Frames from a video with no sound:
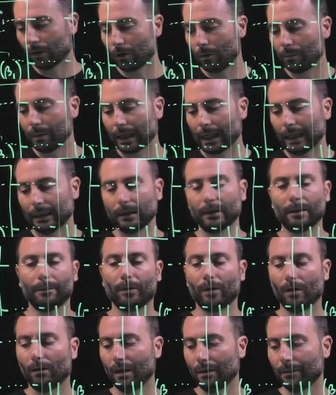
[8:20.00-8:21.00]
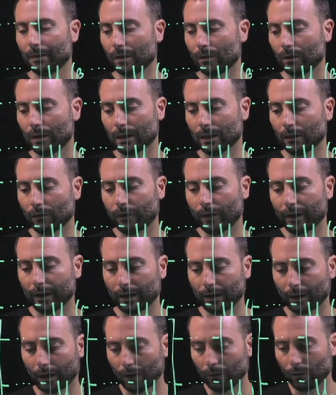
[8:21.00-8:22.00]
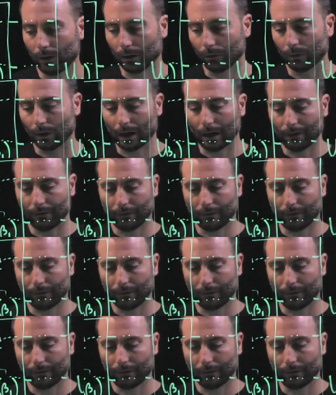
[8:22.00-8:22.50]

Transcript: complicated the problem, so instead of 3 regular, we have